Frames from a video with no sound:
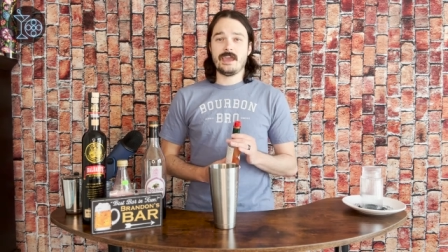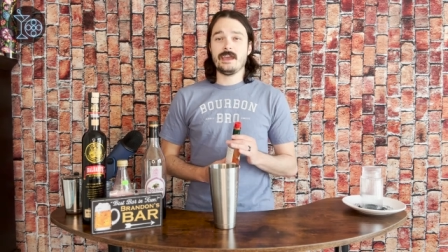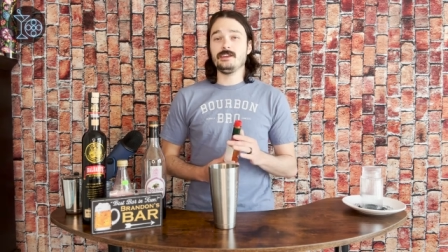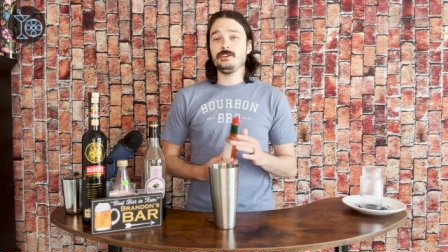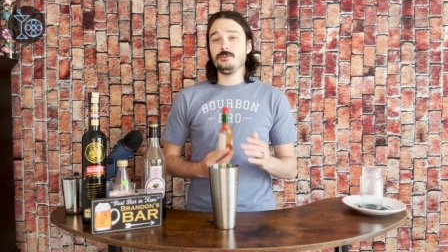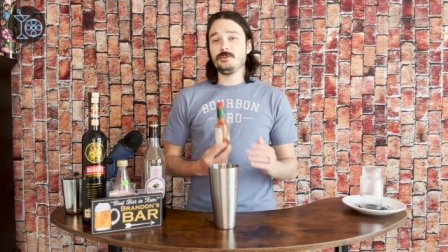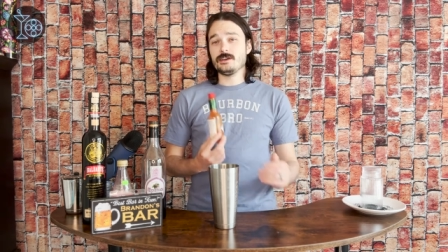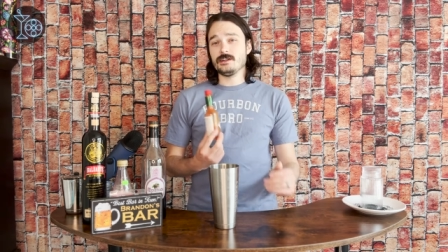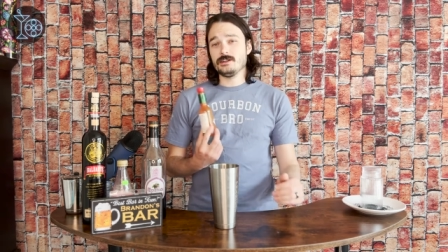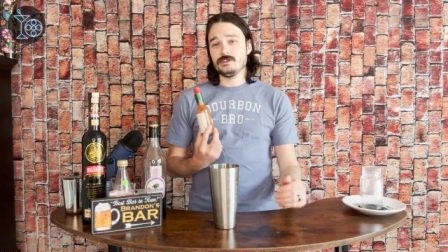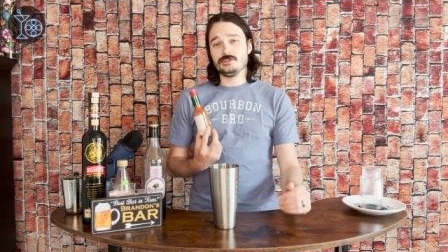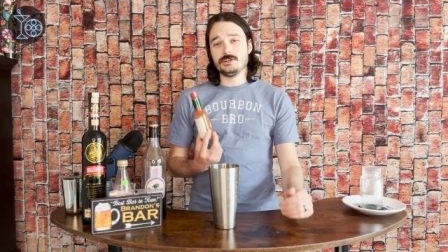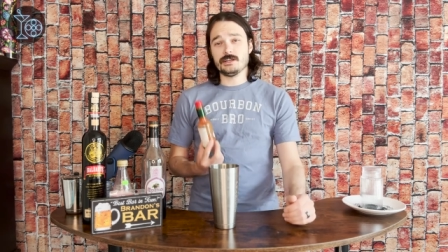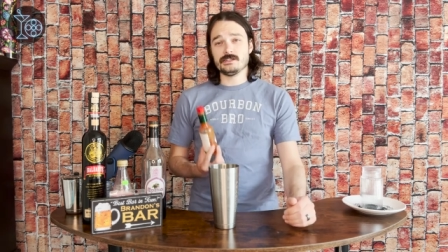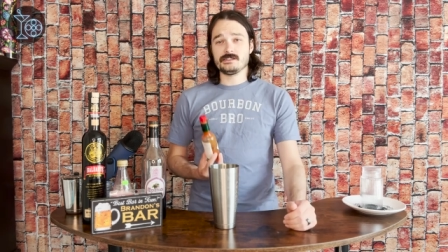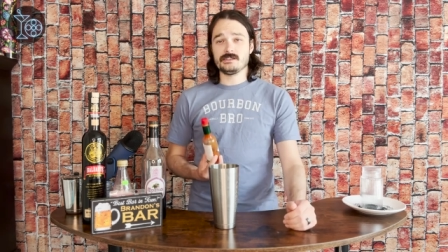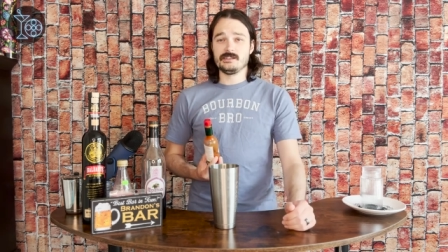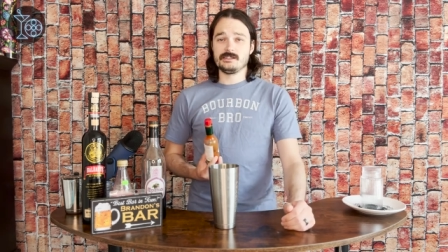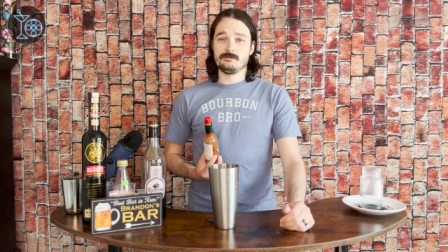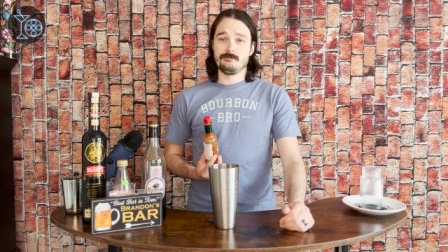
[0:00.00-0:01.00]
And you can
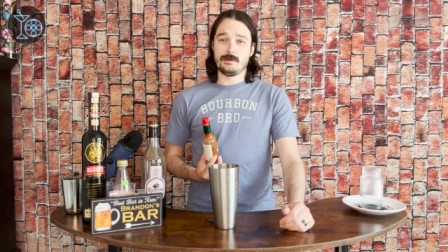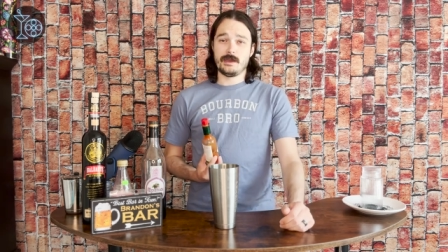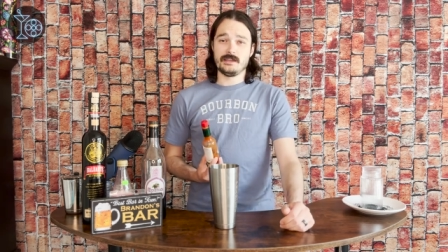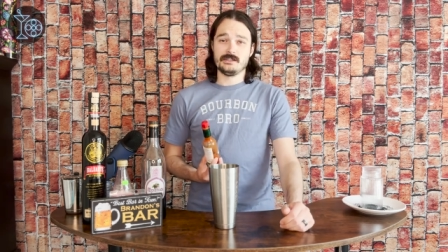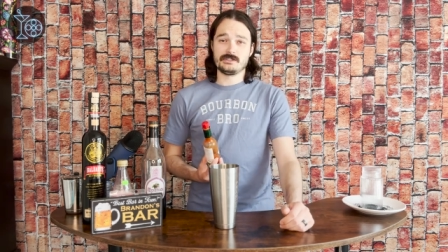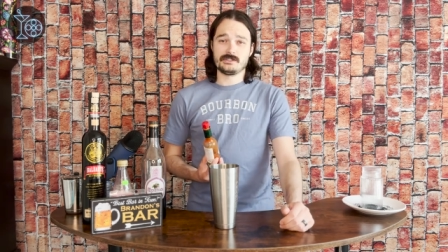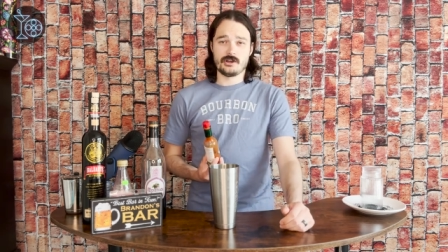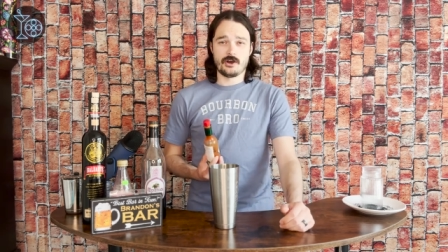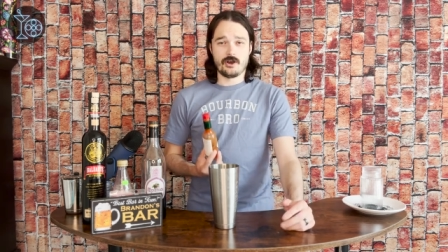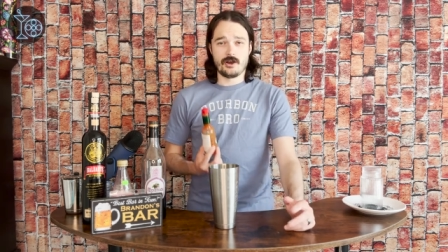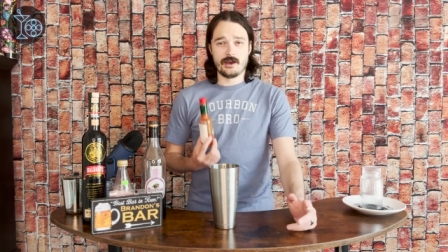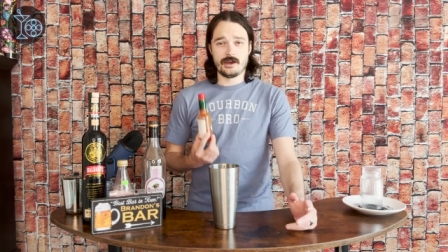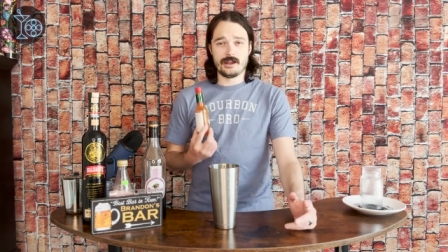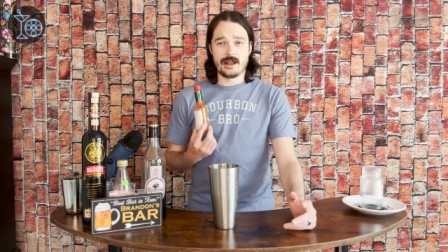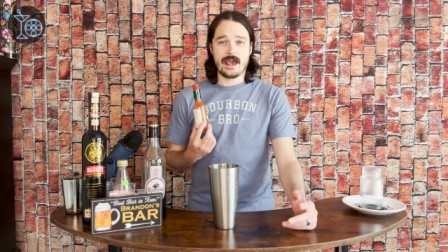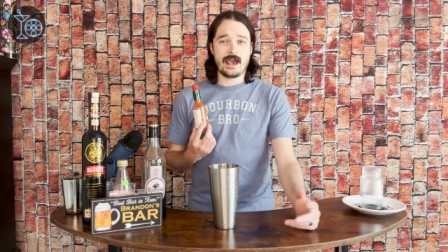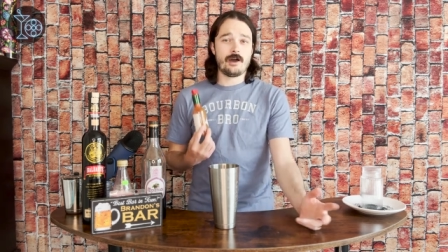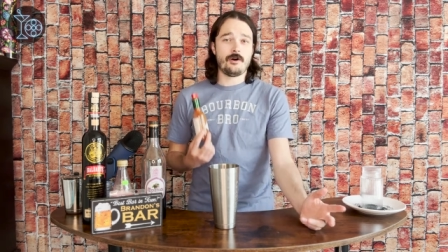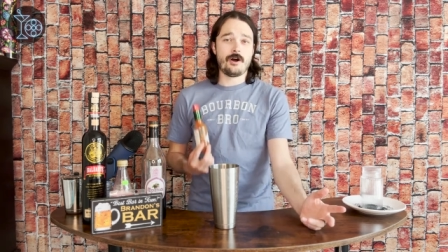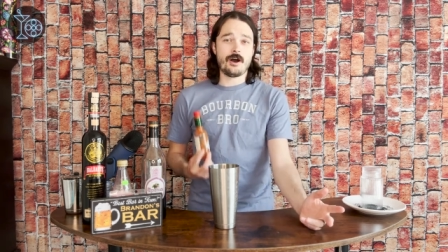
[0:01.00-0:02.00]
adjust this based on
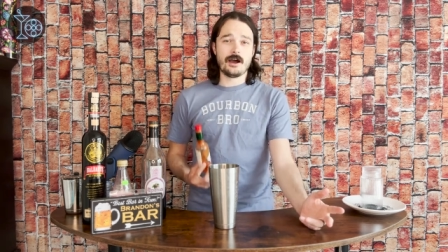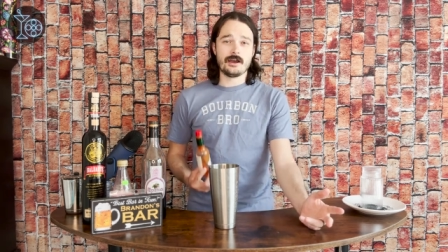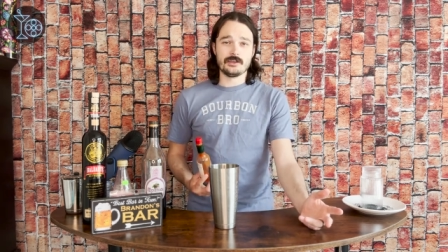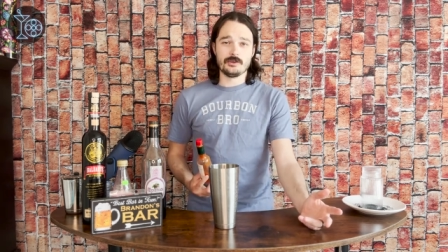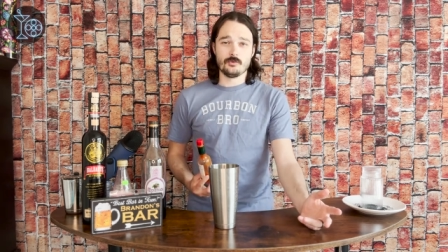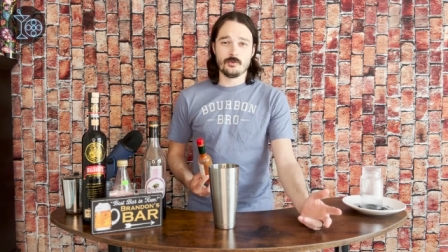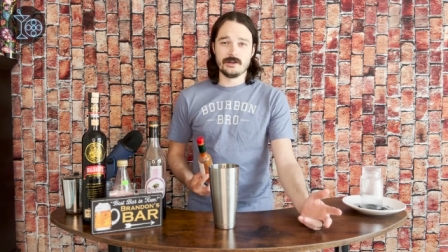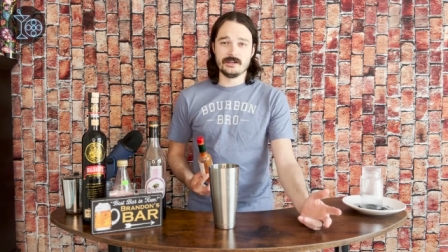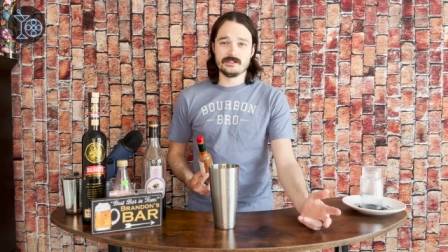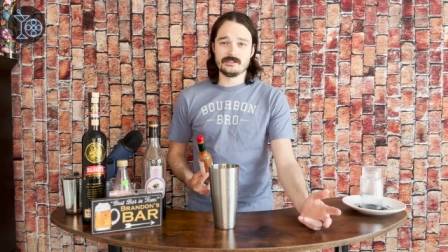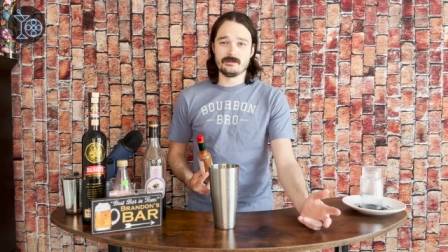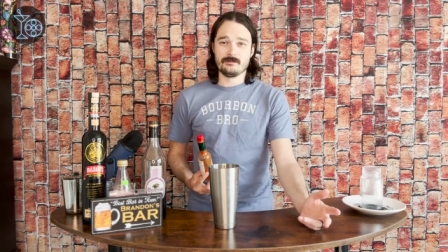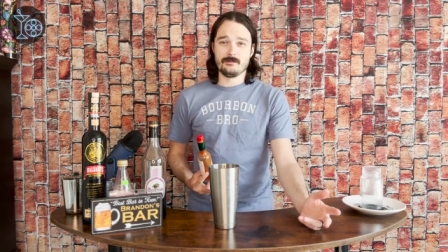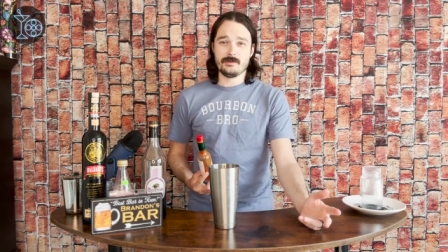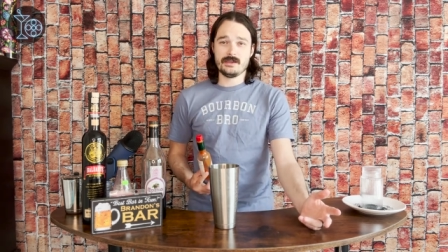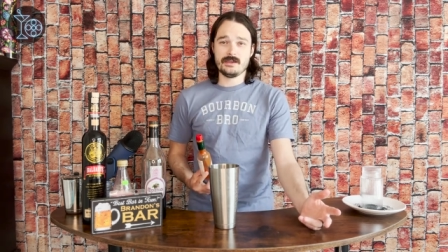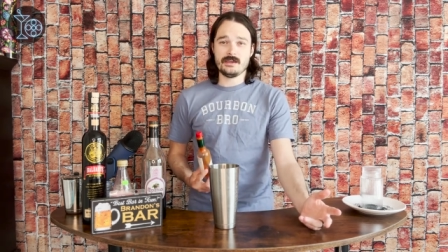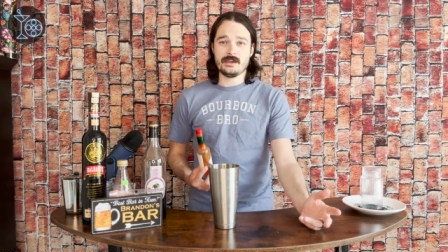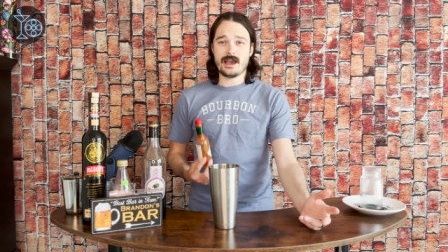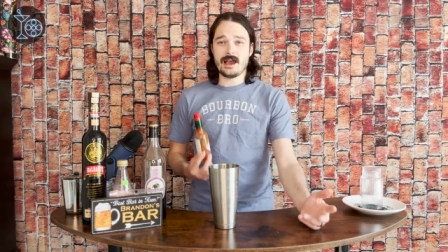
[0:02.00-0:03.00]
how hot you want it to
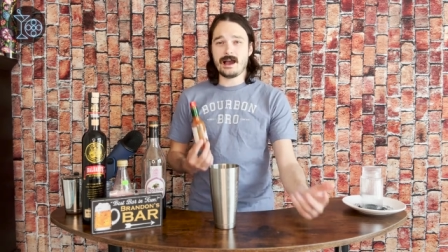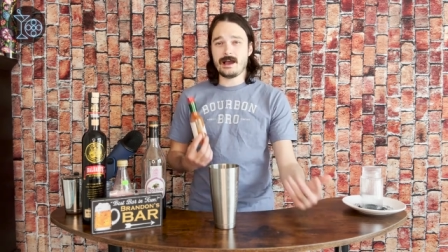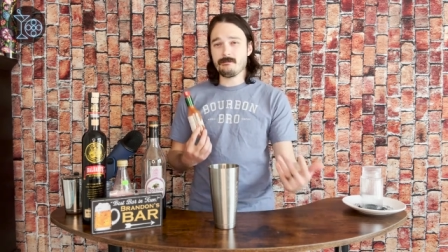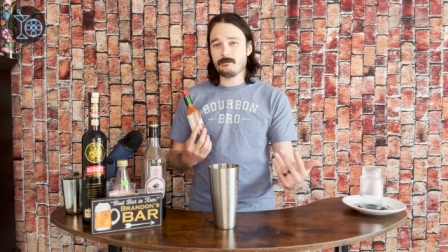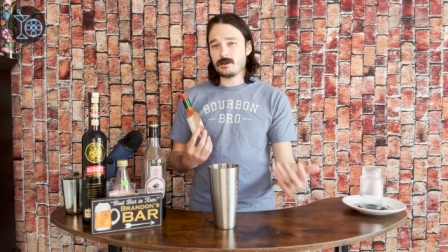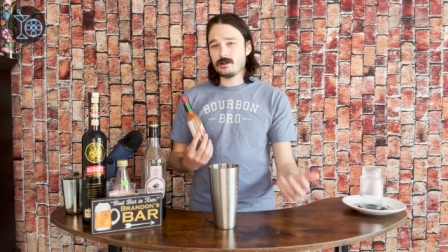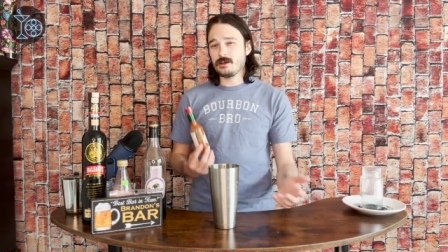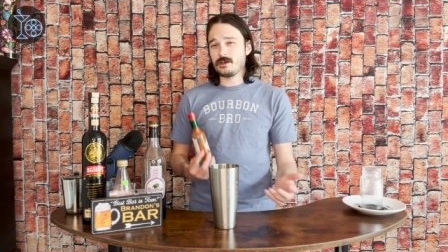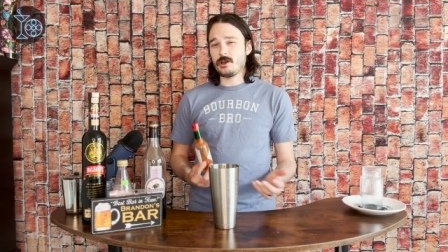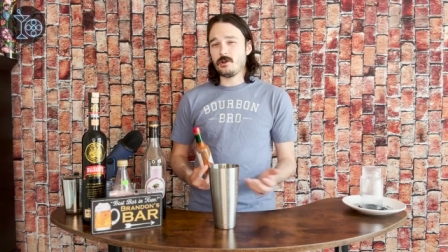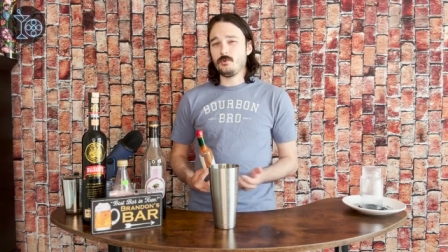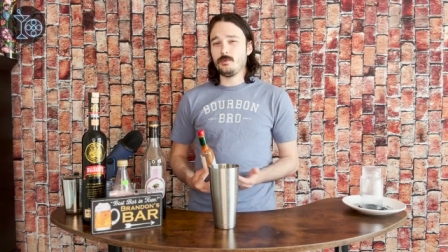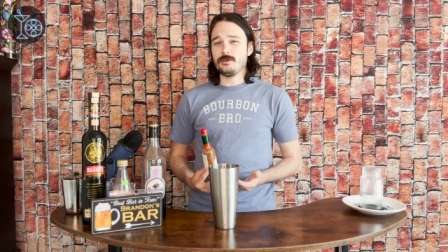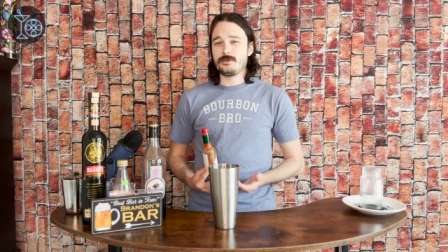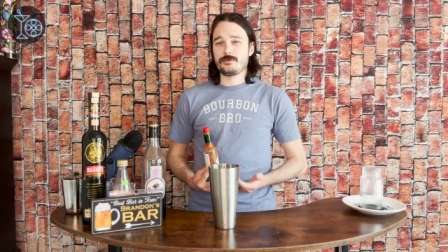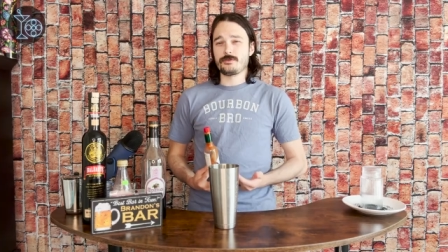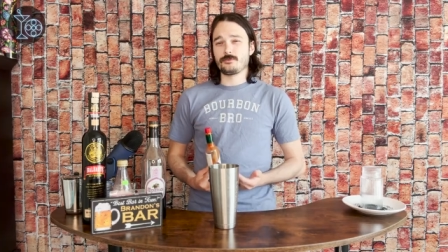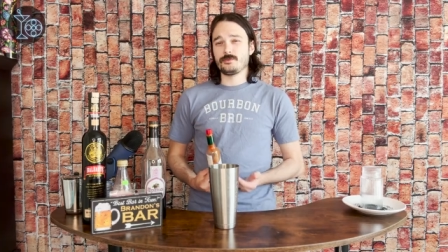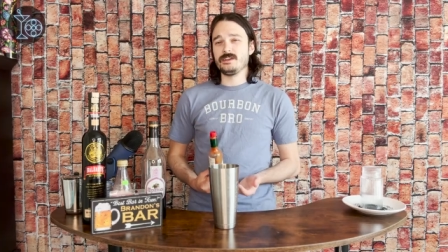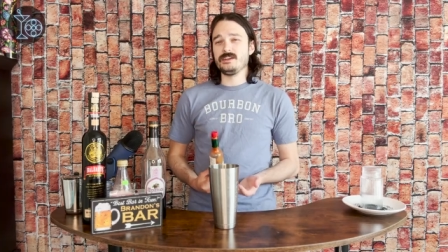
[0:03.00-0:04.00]
be. I'm gonna go
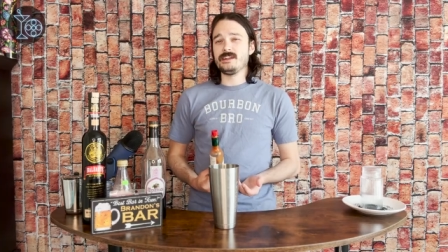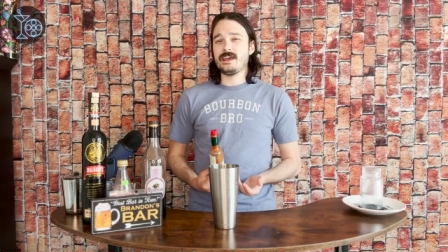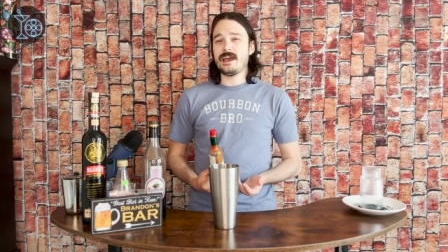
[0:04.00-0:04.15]
with three